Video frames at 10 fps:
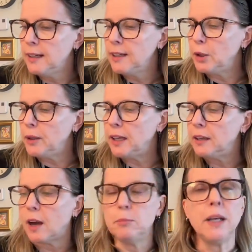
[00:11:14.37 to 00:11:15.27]
You
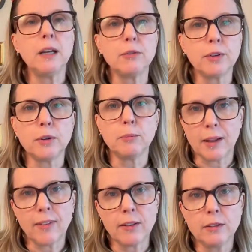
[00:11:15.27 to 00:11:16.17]
need a meaningful
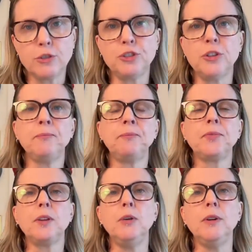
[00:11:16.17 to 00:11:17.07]
message,
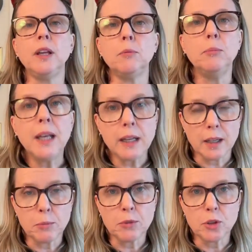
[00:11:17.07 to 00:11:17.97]
you need a
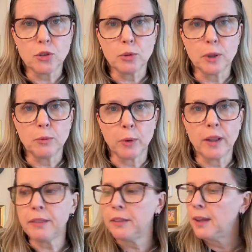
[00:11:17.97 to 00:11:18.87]
medium to do it
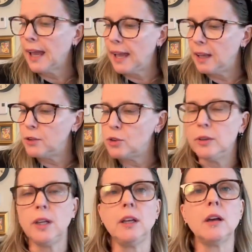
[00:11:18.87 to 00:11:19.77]
with, and you
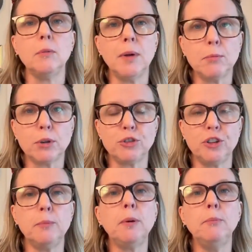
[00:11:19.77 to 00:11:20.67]
need a
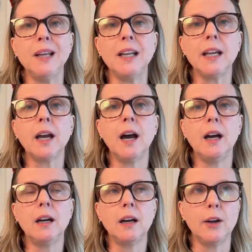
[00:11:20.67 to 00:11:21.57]
membership, meaning
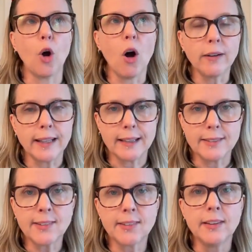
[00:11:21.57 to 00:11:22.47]
an
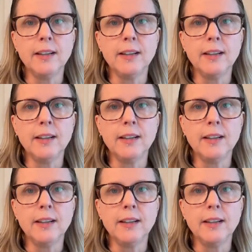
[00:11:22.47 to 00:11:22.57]
audience.